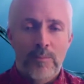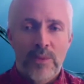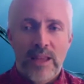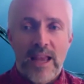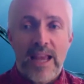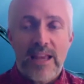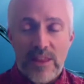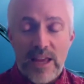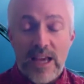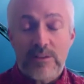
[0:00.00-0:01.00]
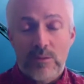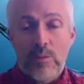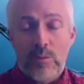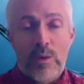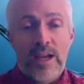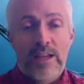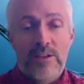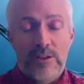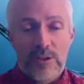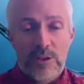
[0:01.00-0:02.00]
And that when
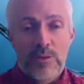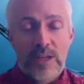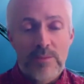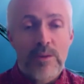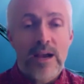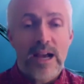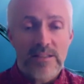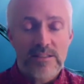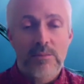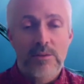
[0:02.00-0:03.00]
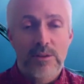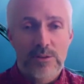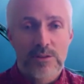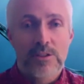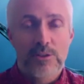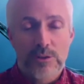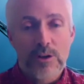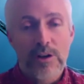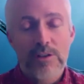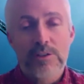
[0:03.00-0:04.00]
you get past some of those initial
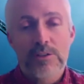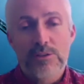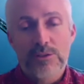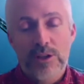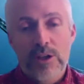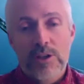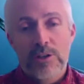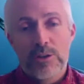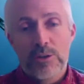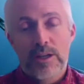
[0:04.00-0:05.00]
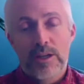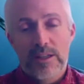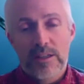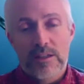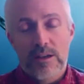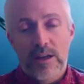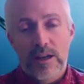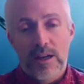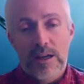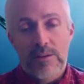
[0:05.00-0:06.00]
hurdles, you can
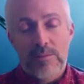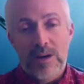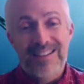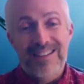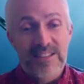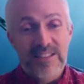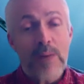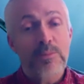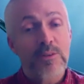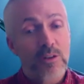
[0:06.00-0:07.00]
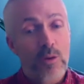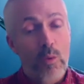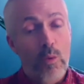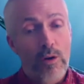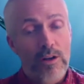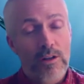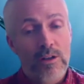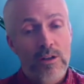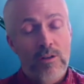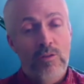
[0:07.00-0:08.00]
adopt the
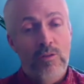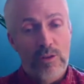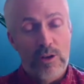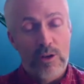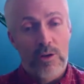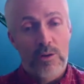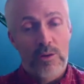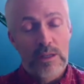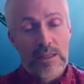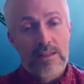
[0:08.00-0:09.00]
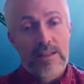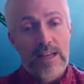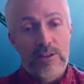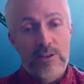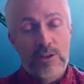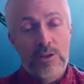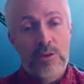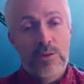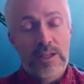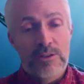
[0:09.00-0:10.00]
workflow that
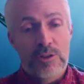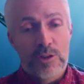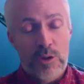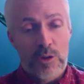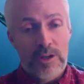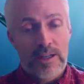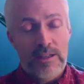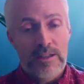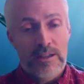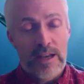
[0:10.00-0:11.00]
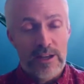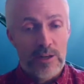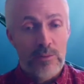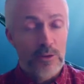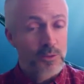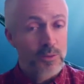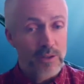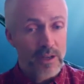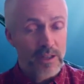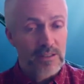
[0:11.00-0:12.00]
you enjoy and are most
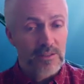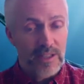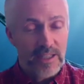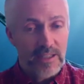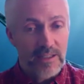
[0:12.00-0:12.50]
productive in.